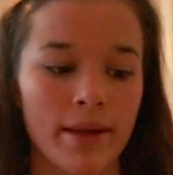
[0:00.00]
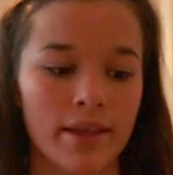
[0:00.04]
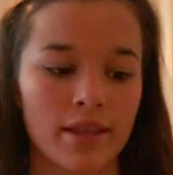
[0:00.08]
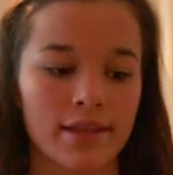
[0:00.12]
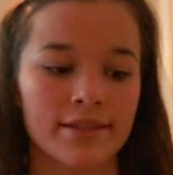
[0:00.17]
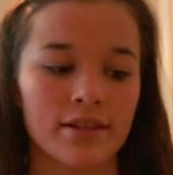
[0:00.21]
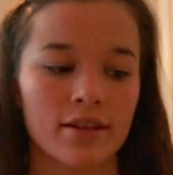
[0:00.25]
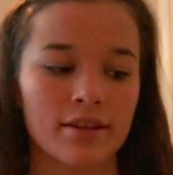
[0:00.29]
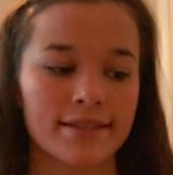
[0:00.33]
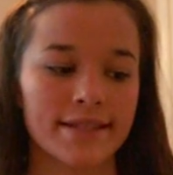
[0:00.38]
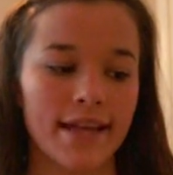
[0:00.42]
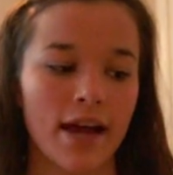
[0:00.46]
the way
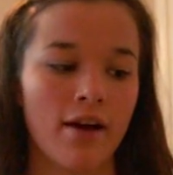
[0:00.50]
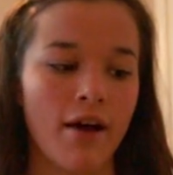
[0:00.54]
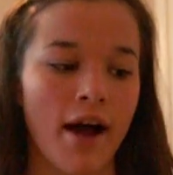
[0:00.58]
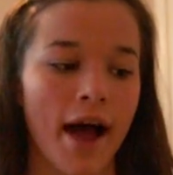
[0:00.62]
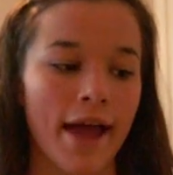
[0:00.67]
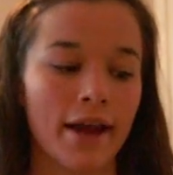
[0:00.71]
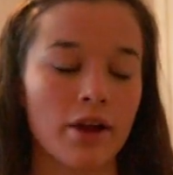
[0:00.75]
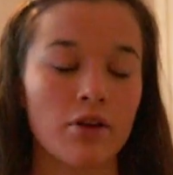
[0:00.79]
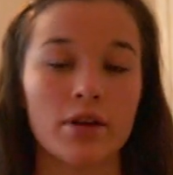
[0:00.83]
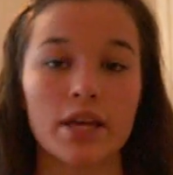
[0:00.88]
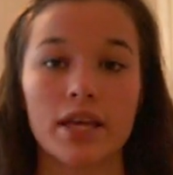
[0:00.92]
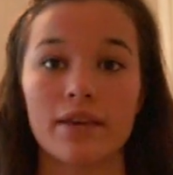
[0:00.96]
this turns out.
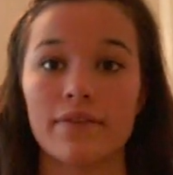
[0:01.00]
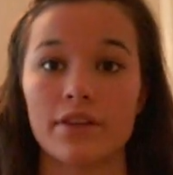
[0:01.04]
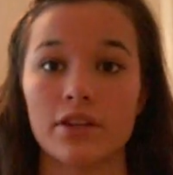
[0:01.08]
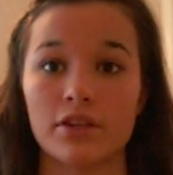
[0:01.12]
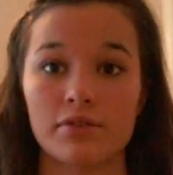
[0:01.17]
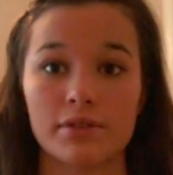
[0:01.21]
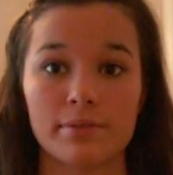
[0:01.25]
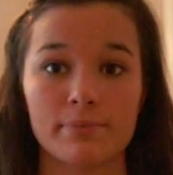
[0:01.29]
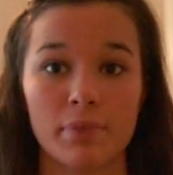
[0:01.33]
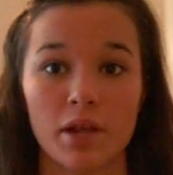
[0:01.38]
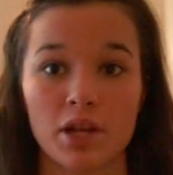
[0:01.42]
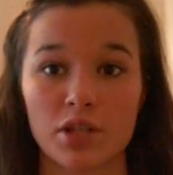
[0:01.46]
I don't even
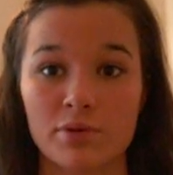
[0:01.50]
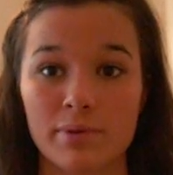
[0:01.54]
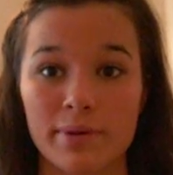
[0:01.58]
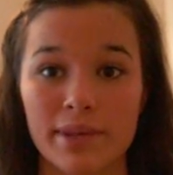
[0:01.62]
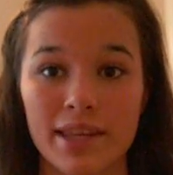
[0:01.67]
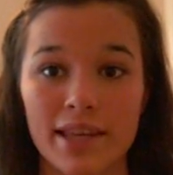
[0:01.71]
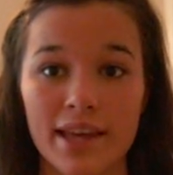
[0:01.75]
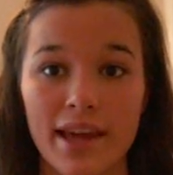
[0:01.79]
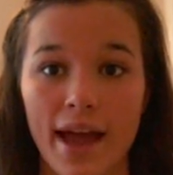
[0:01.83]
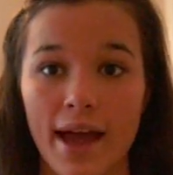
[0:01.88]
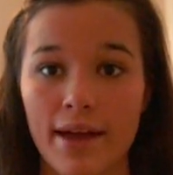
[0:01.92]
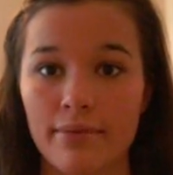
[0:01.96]
use blush
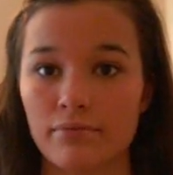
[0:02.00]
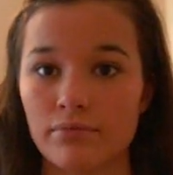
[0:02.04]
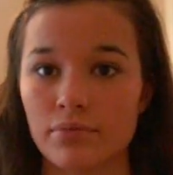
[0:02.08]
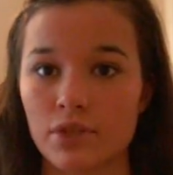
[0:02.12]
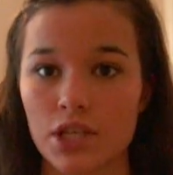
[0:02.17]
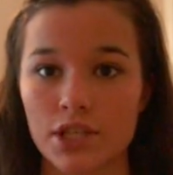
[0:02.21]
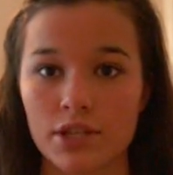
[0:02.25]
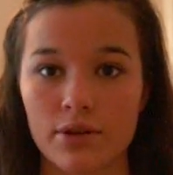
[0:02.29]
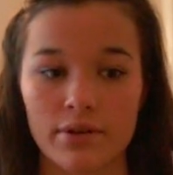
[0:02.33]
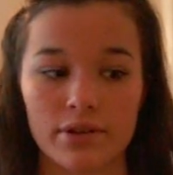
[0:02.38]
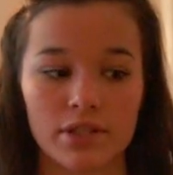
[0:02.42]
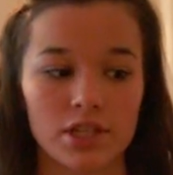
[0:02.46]
with it. I'm
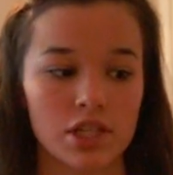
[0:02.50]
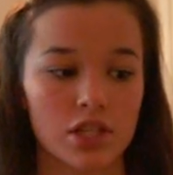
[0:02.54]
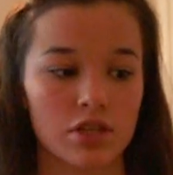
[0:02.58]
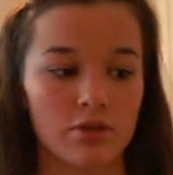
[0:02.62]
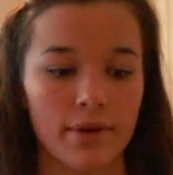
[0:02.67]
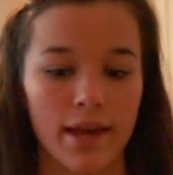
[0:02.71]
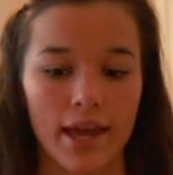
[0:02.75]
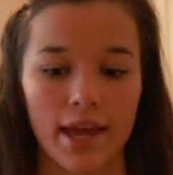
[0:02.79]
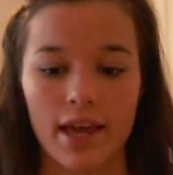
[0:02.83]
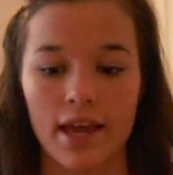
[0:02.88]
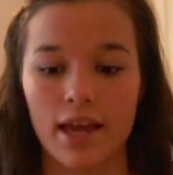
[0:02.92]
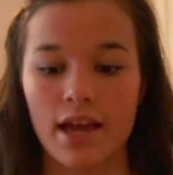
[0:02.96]
just going to
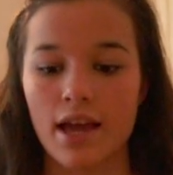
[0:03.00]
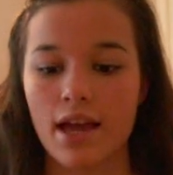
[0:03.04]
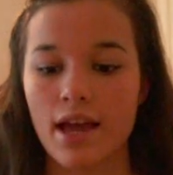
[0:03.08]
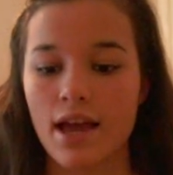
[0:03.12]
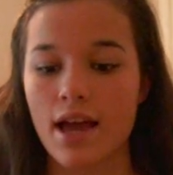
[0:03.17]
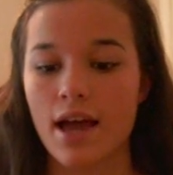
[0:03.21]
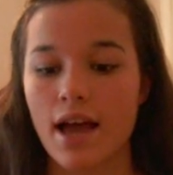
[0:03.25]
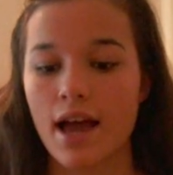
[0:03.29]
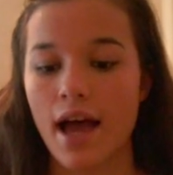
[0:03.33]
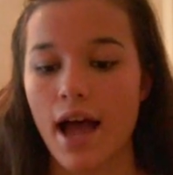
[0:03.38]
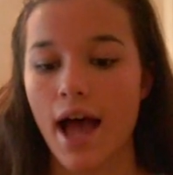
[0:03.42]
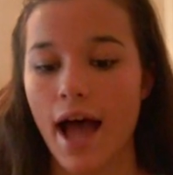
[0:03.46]
do a
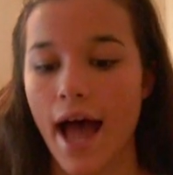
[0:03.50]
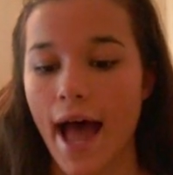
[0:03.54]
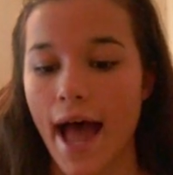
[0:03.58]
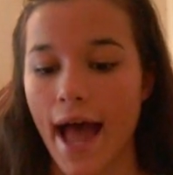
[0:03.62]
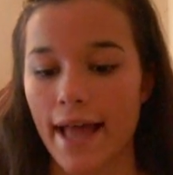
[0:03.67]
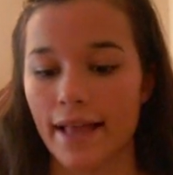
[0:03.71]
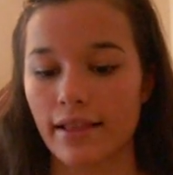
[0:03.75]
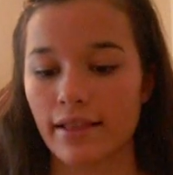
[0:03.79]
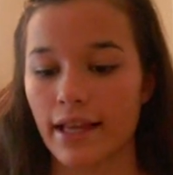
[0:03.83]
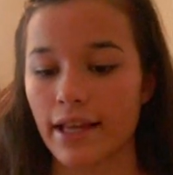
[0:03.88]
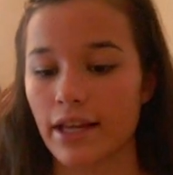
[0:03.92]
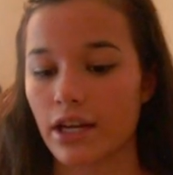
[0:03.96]

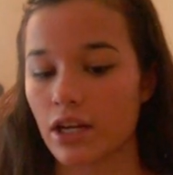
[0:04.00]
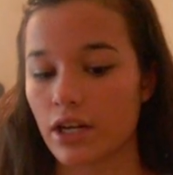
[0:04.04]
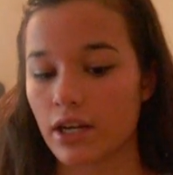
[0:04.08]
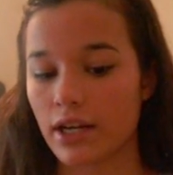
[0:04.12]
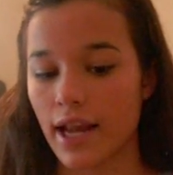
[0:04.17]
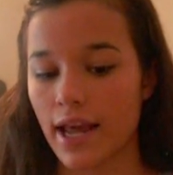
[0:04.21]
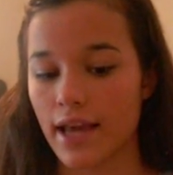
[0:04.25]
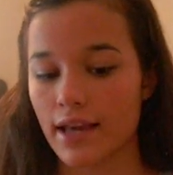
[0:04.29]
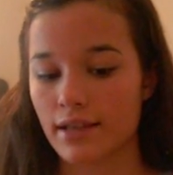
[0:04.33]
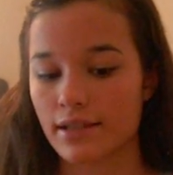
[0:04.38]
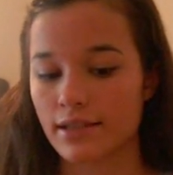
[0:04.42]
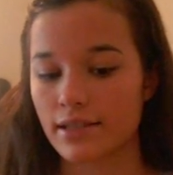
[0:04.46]
highlighter
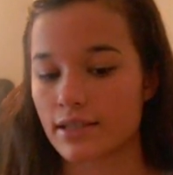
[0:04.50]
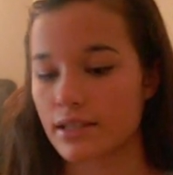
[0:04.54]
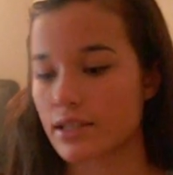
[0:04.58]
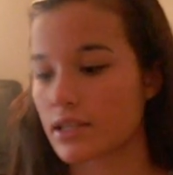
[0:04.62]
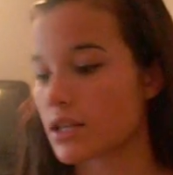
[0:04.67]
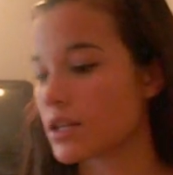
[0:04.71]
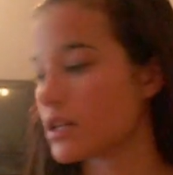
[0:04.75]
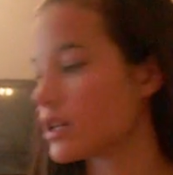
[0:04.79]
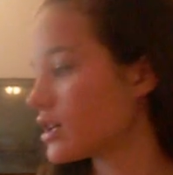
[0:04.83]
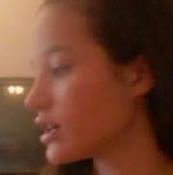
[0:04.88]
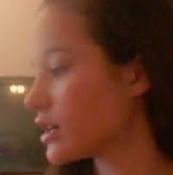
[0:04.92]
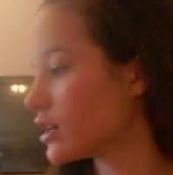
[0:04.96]

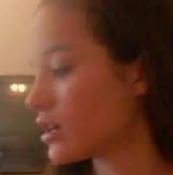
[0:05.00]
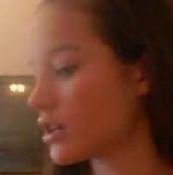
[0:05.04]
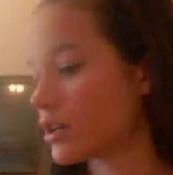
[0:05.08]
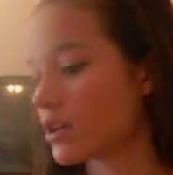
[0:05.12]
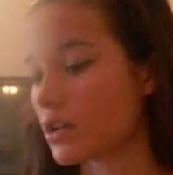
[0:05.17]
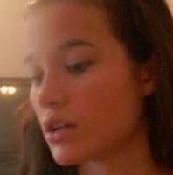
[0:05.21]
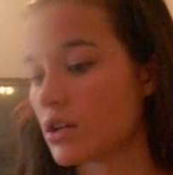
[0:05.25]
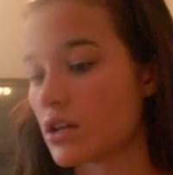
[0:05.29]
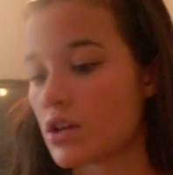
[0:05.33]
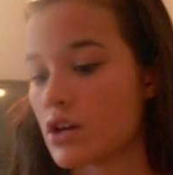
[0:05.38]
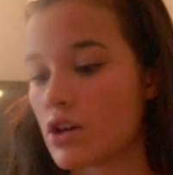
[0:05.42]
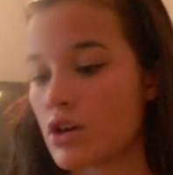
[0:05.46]
next,
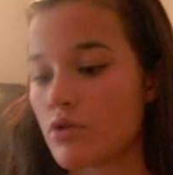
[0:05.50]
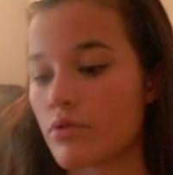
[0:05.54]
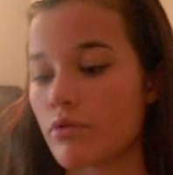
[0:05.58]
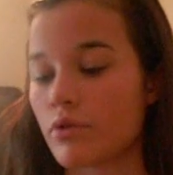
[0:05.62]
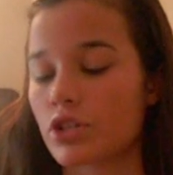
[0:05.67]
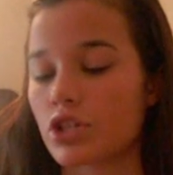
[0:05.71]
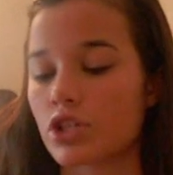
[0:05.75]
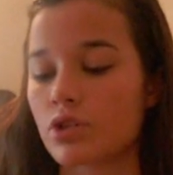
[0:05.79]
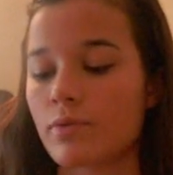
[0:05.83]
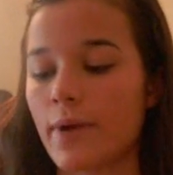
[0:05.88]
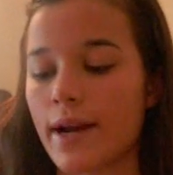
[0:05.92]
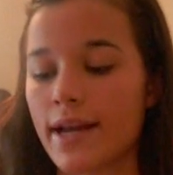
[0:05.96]

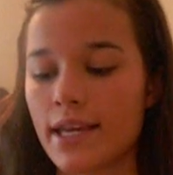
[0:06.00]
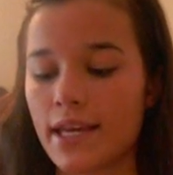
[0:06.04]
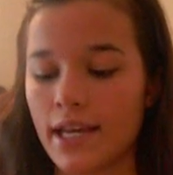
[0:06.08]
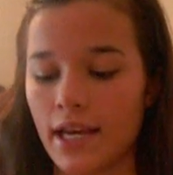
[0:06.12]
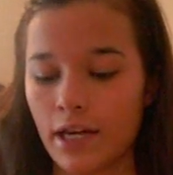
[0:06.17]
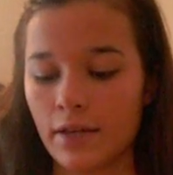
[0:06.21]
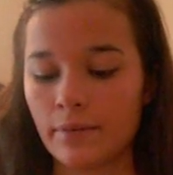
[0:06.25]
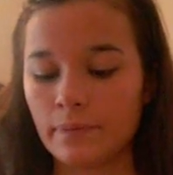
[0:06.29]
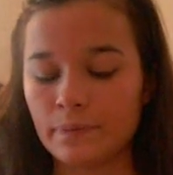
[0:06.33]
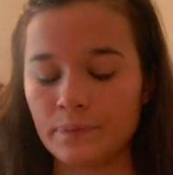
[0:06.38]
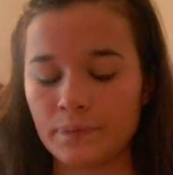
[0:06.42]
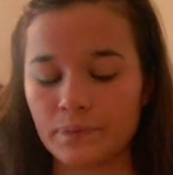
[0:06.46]
which is right
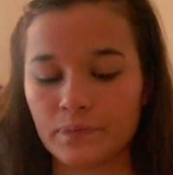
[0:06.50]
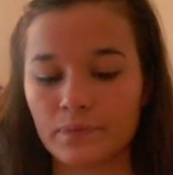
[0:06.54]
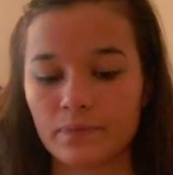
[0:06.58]
here.